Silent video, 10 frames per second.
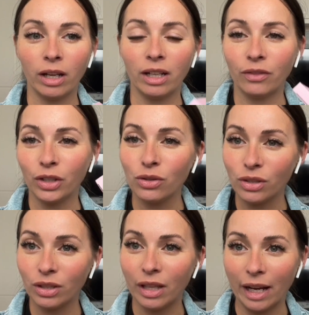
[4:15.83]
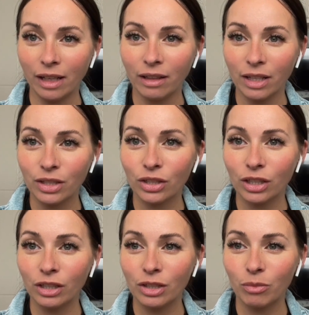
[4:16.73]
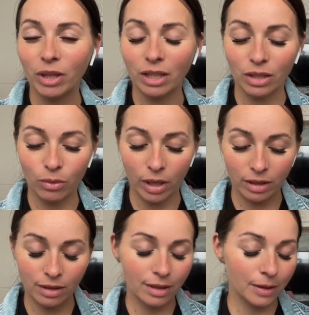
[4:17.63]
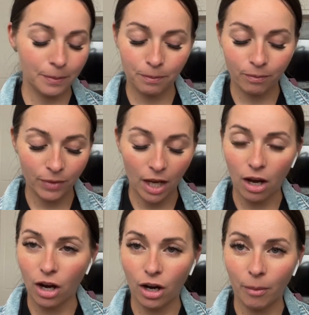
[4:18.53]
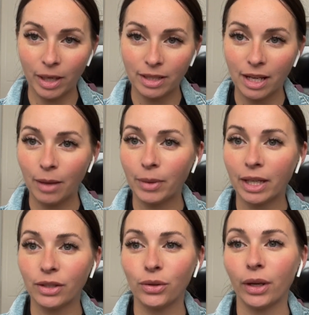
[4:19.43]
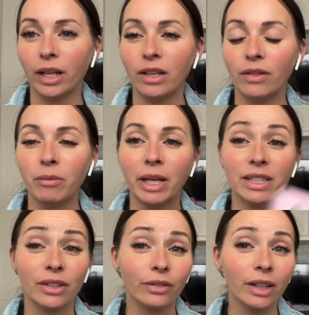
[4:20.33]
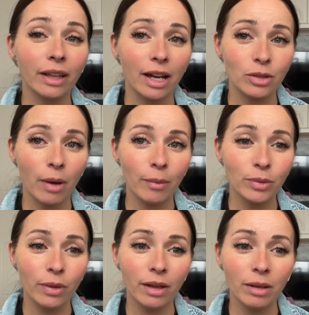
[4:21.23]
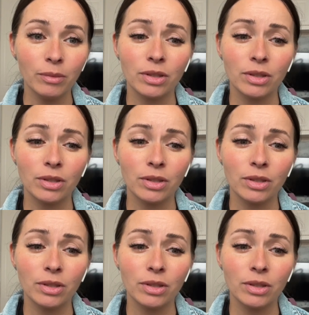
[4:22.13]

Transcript: I never used to like clusters, but these ones are amazing because you can even make different lash maps with them.